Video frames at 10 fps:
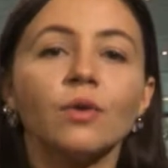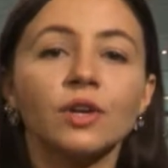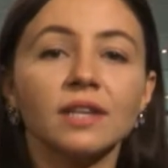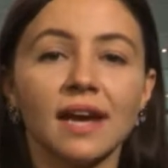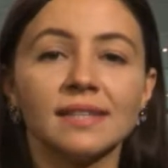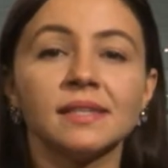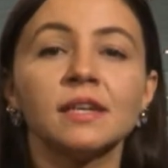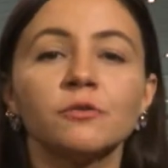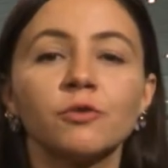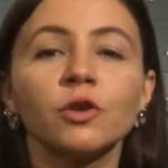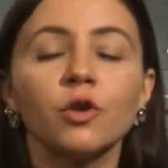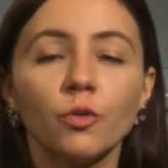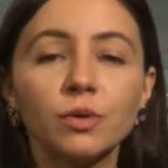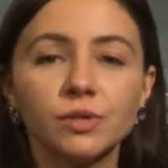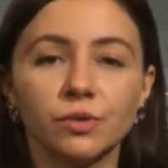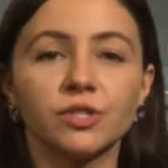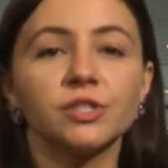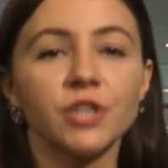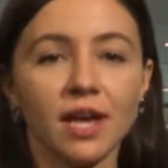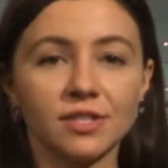Organizing for Global Social
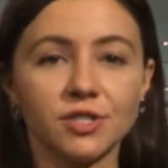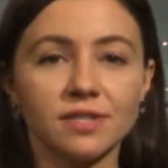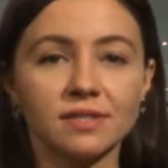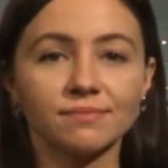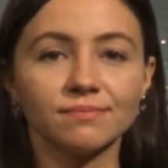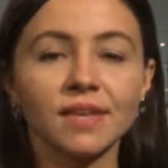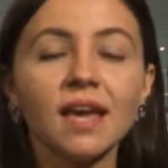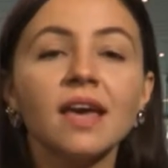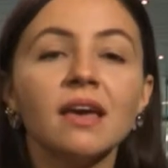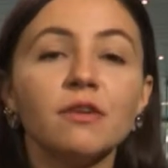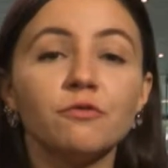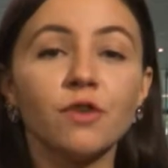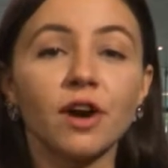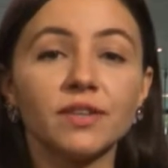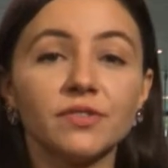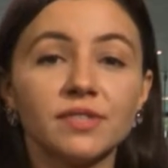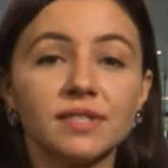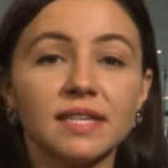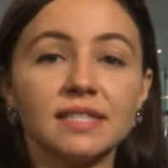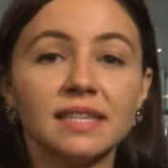Challenges. If you are
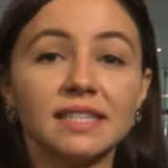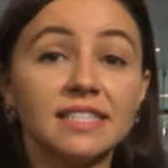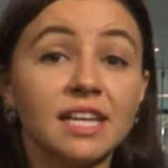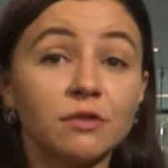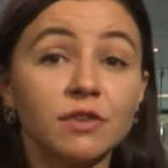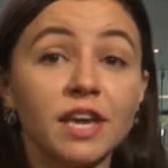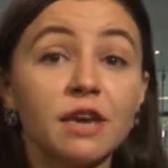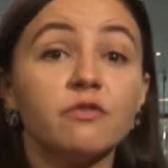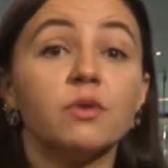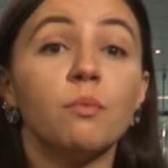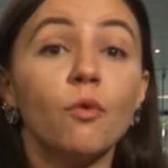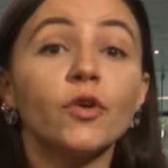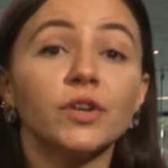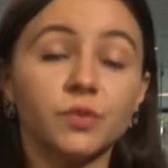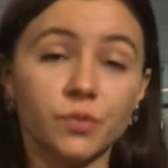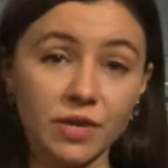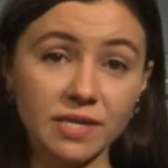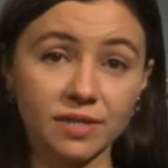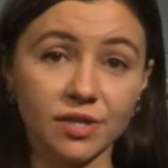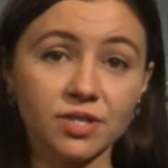interested in delving even more into
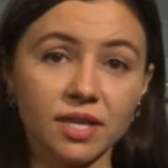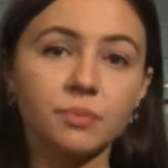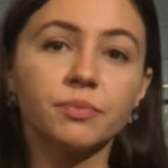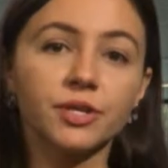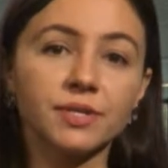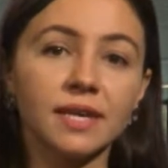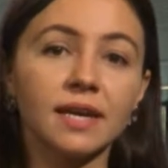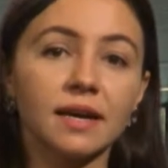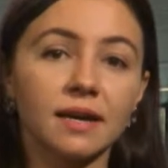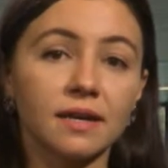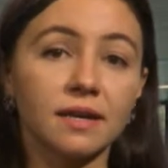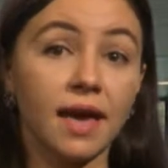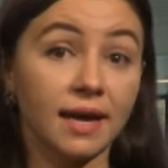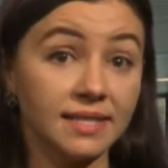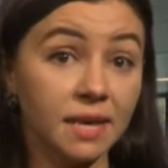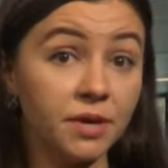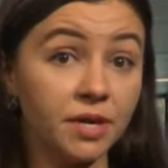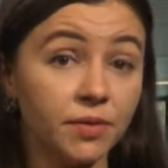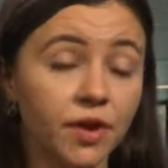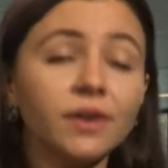research and in pursuing an academic
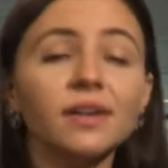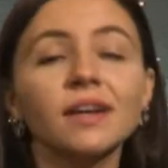career,